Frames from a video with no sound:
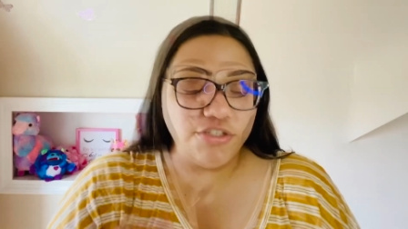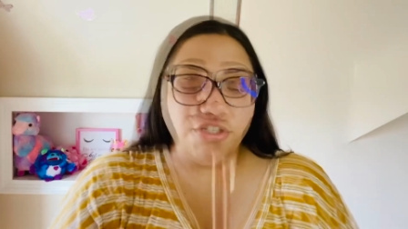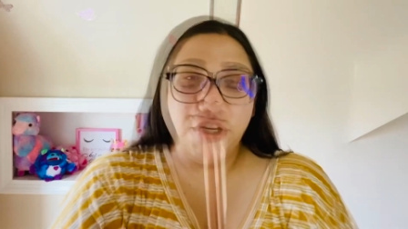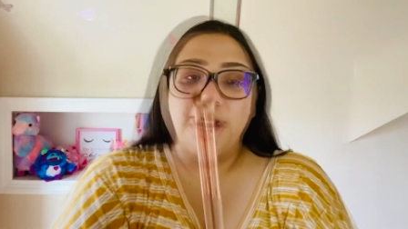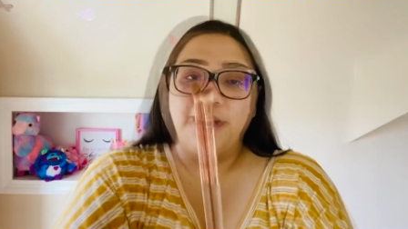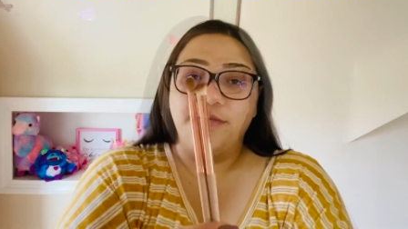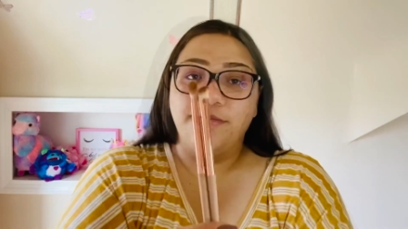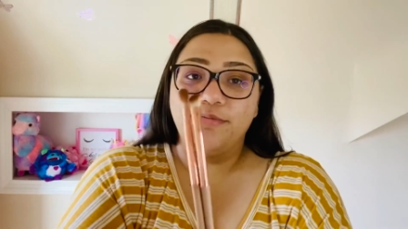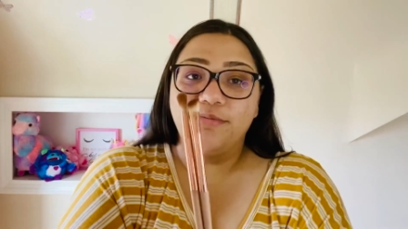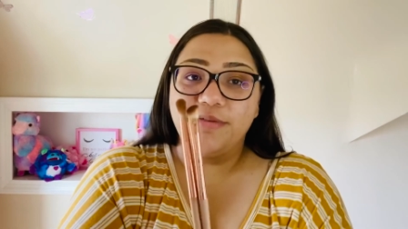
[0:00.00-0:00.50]
So
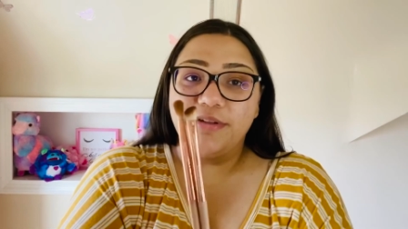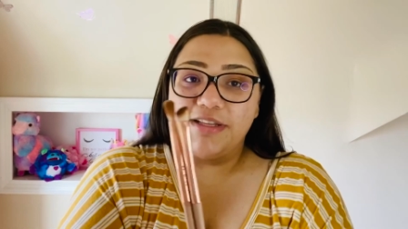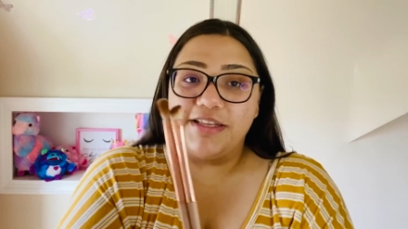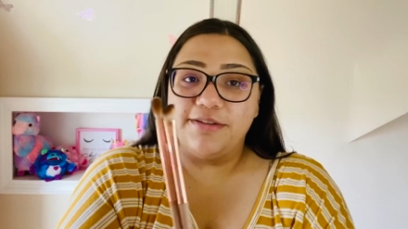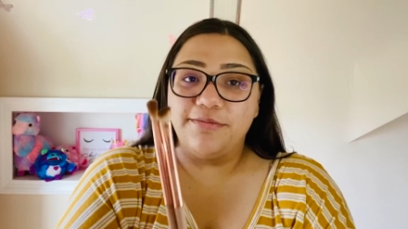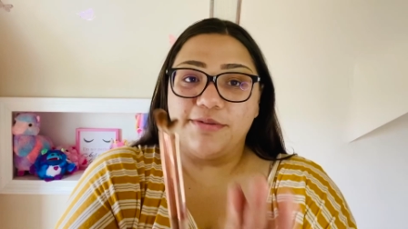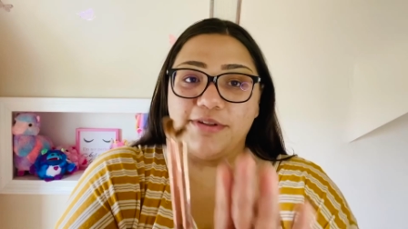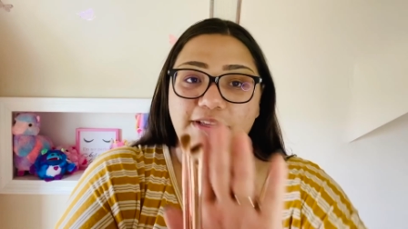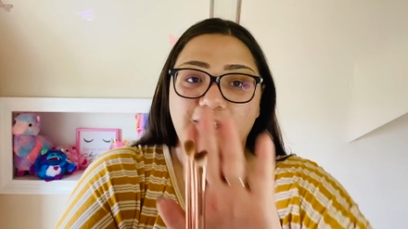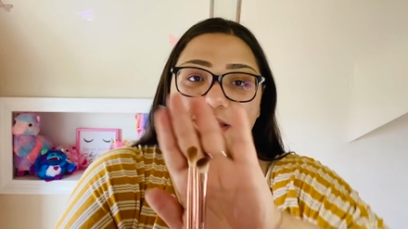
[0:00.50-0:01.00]
I
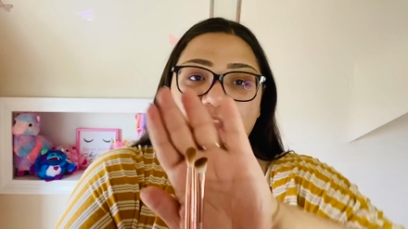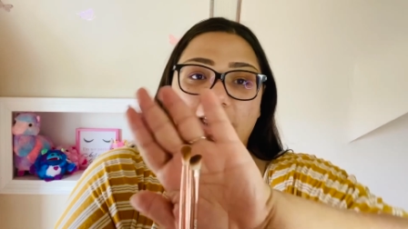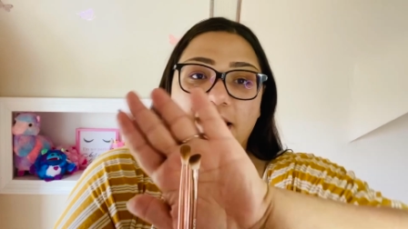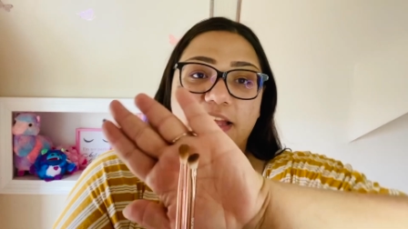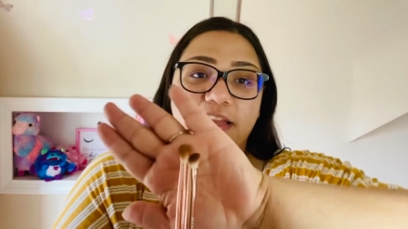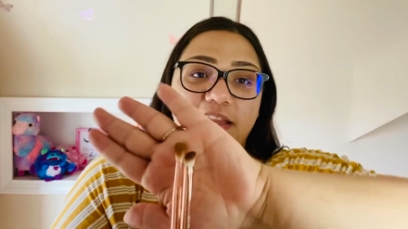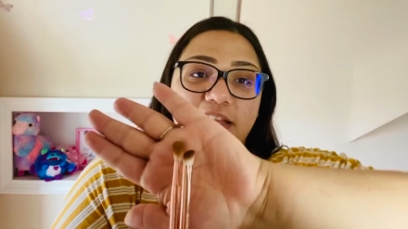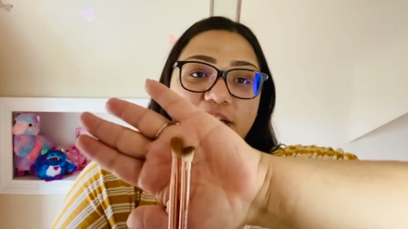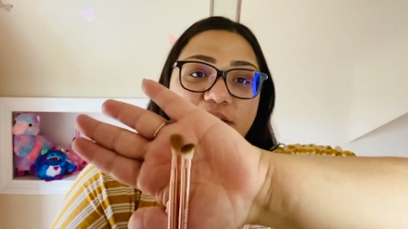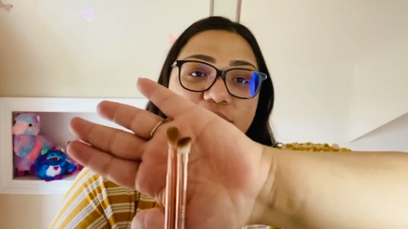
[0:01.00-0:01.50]
really
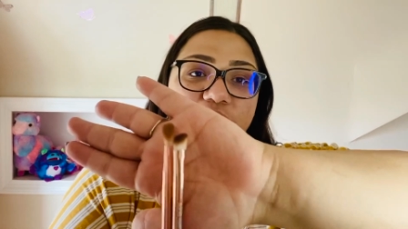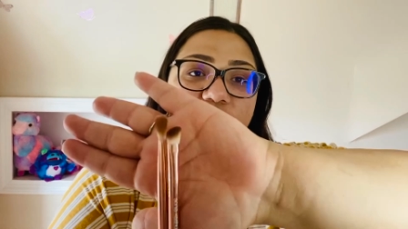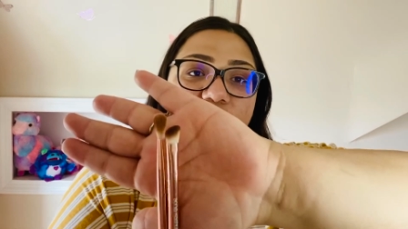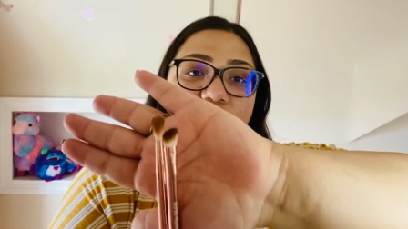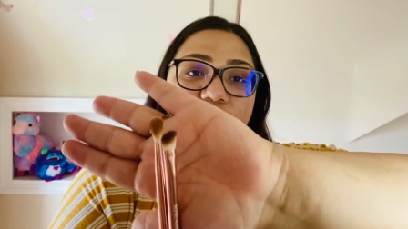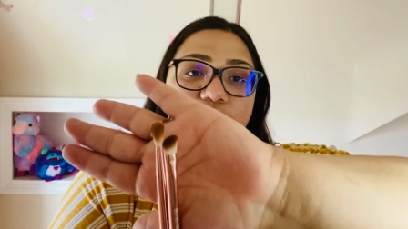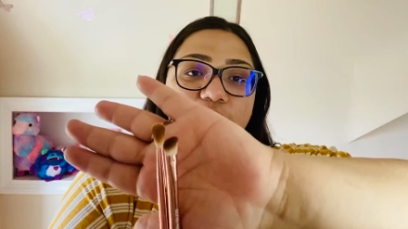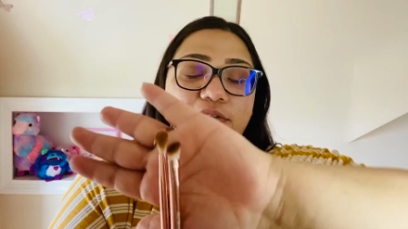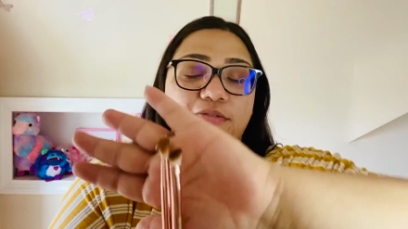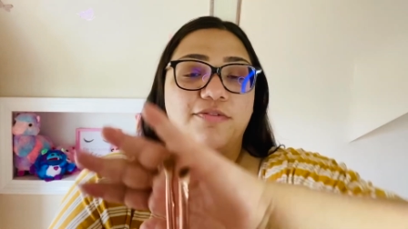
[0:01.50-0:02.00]
like these two
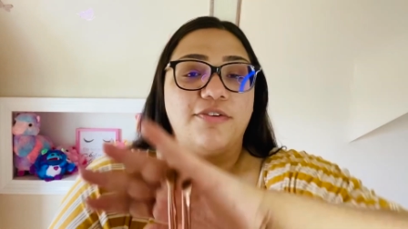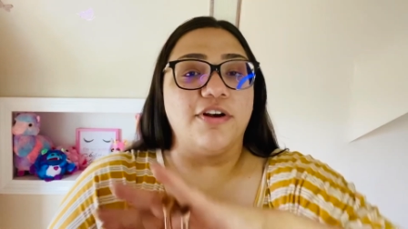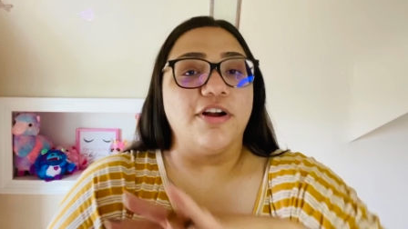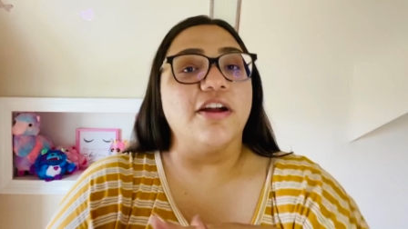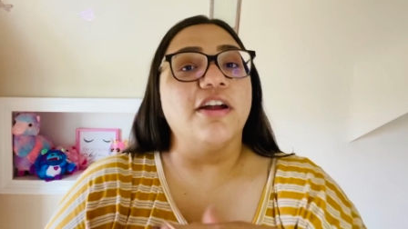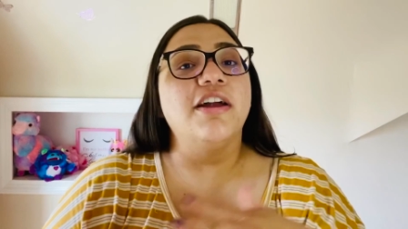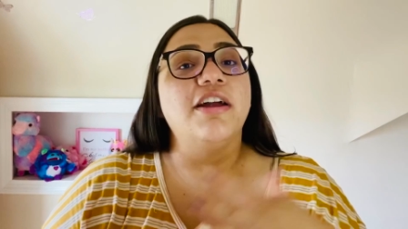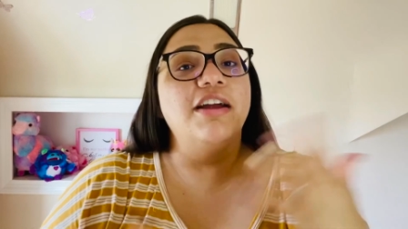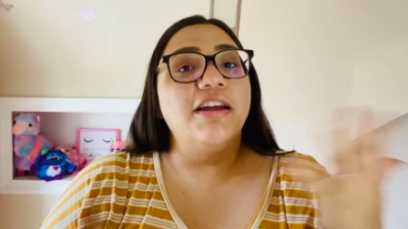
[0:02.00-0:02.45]
so far